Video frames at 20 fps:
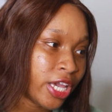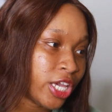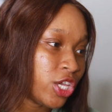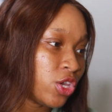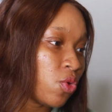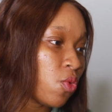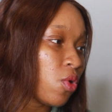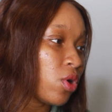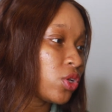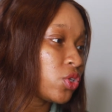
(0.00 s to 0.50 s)

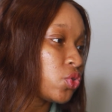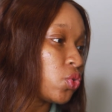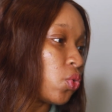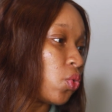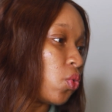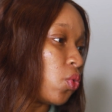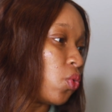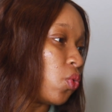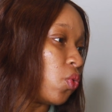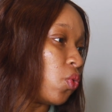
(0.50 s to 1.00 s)
You want
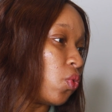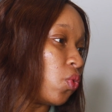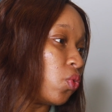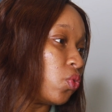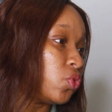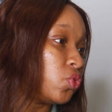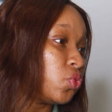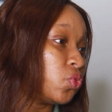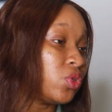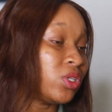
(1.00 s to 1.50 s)

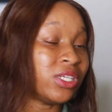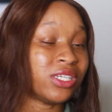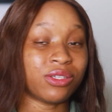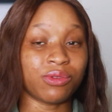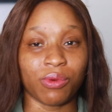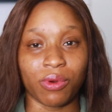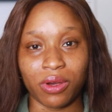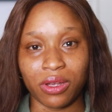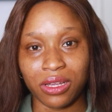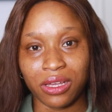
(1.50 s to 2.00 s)
to do this
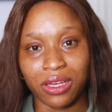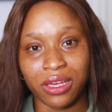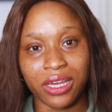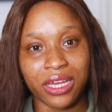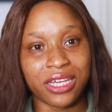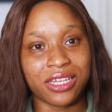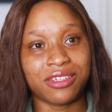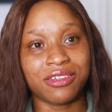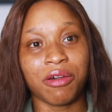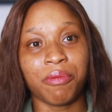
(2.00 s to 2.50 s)
one.
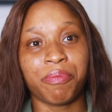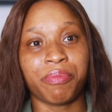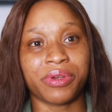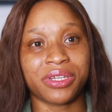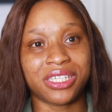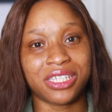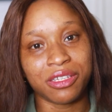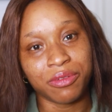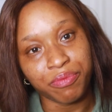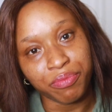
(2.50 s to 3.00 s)
It's not
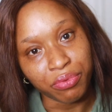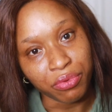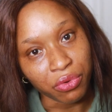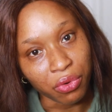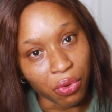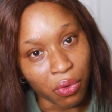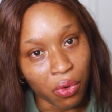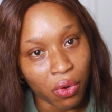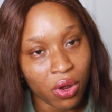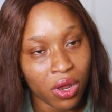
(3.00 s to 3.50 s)

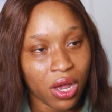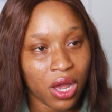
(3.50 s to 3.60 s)
possible.